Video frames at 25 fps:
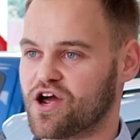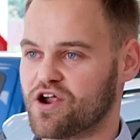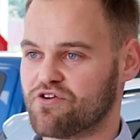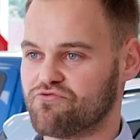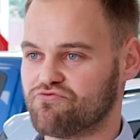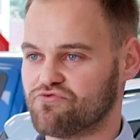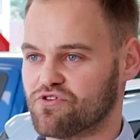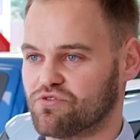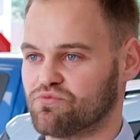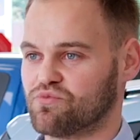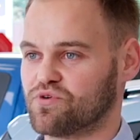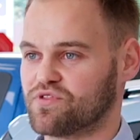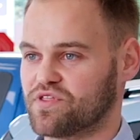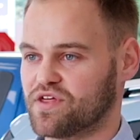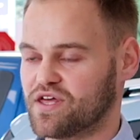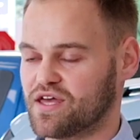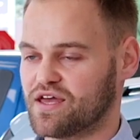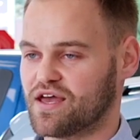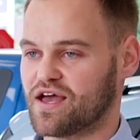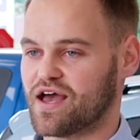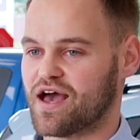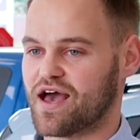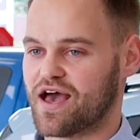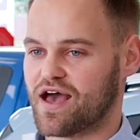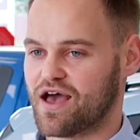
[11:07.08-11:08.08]
and run with
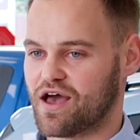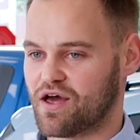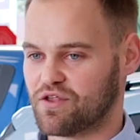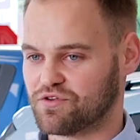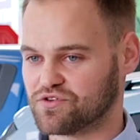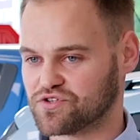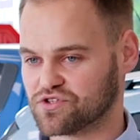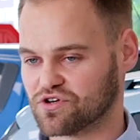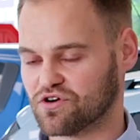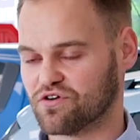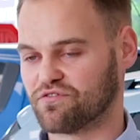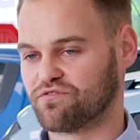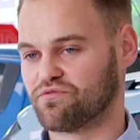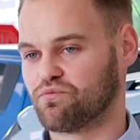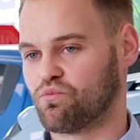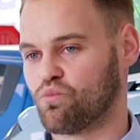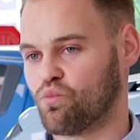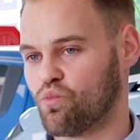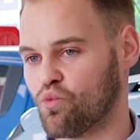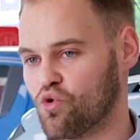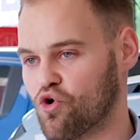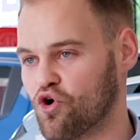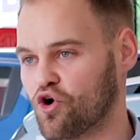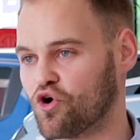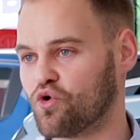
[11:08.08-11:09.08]
it and sort
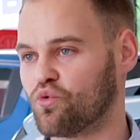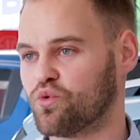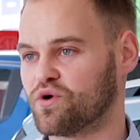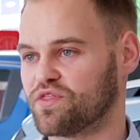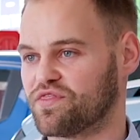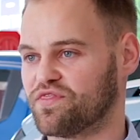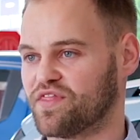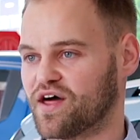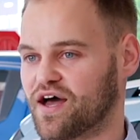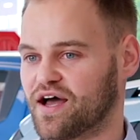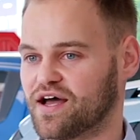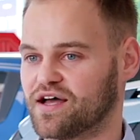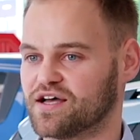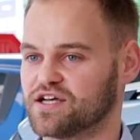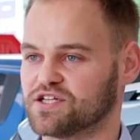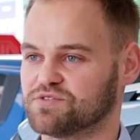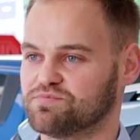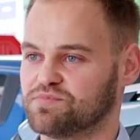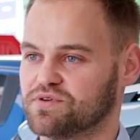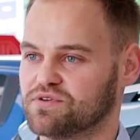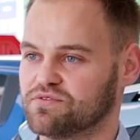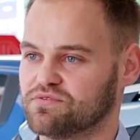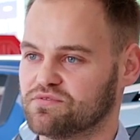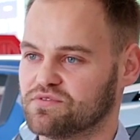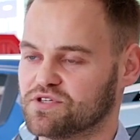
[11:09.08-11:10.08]
of work with that has
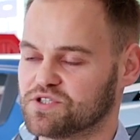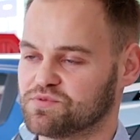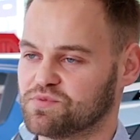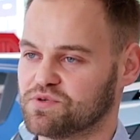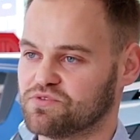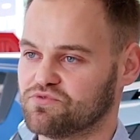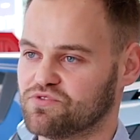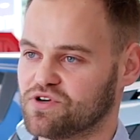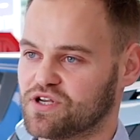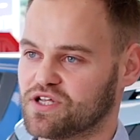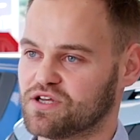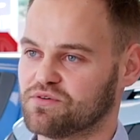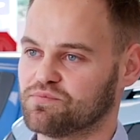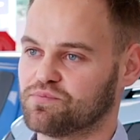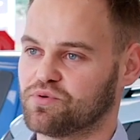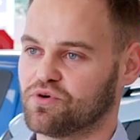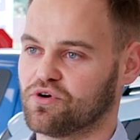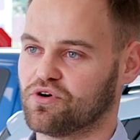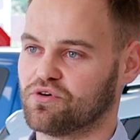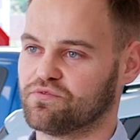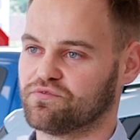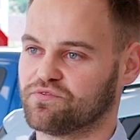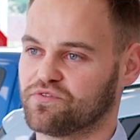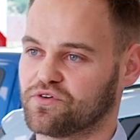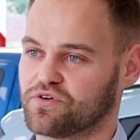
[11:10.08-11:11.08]
been really
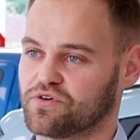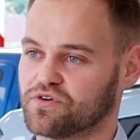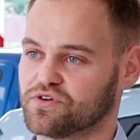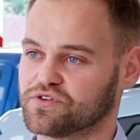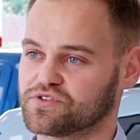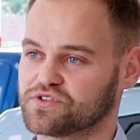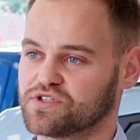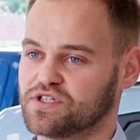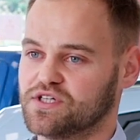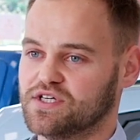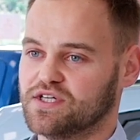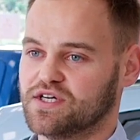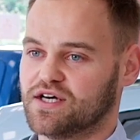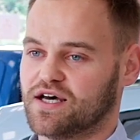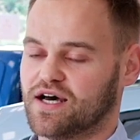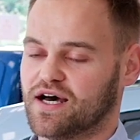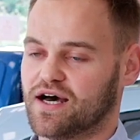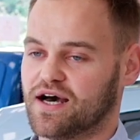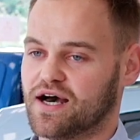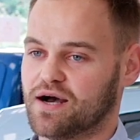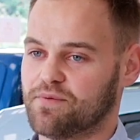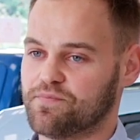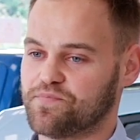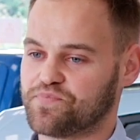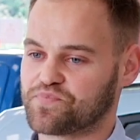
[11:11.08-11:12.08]
important for us.
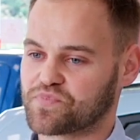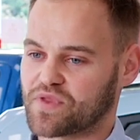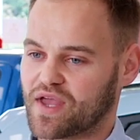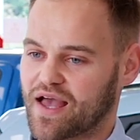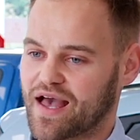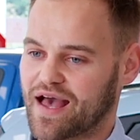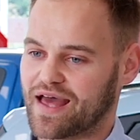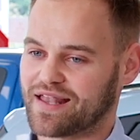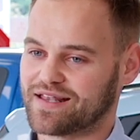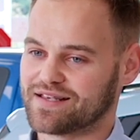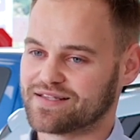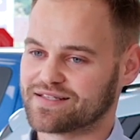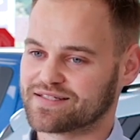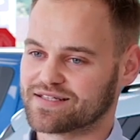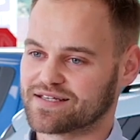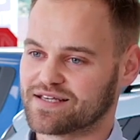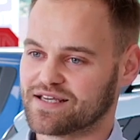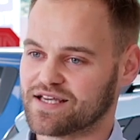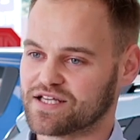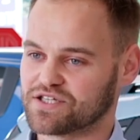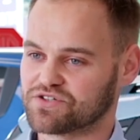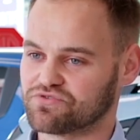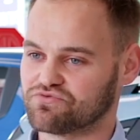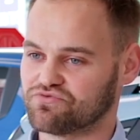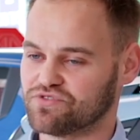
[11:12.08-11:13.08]
And
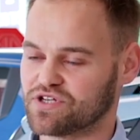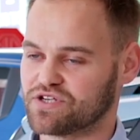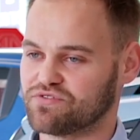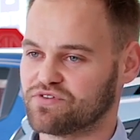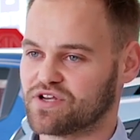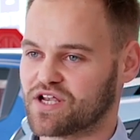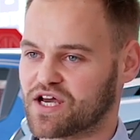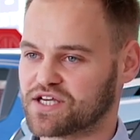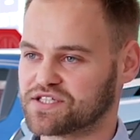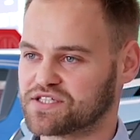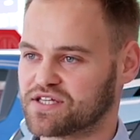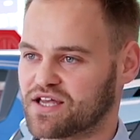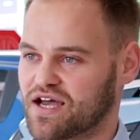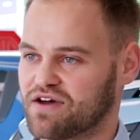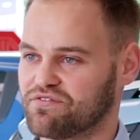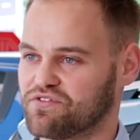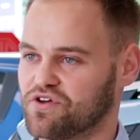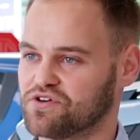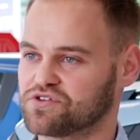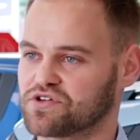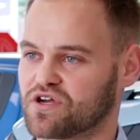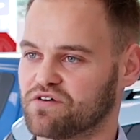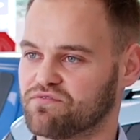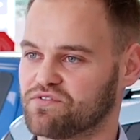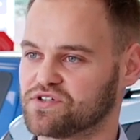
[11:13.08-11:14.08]
it's really nice to have
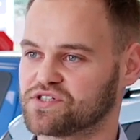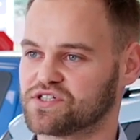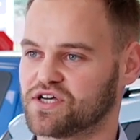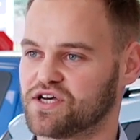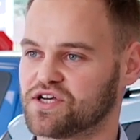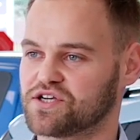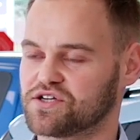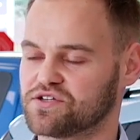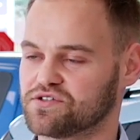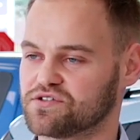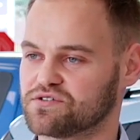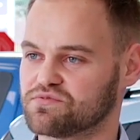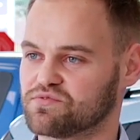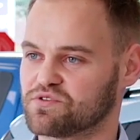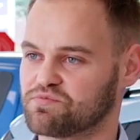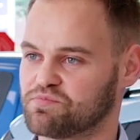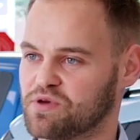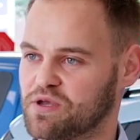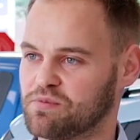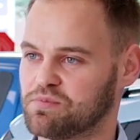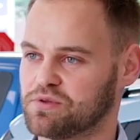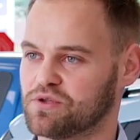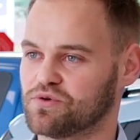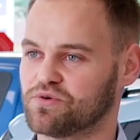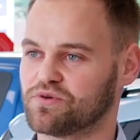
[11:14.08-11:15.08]
those conversations with
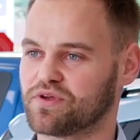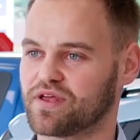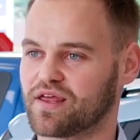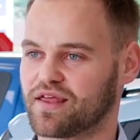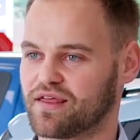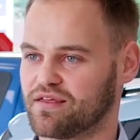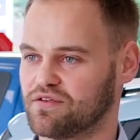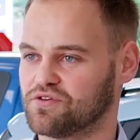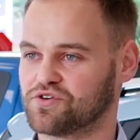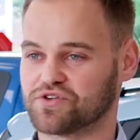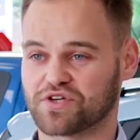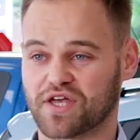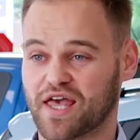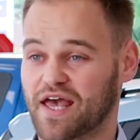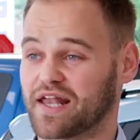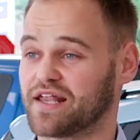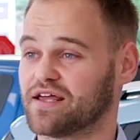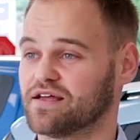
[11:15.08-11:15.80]
people who just get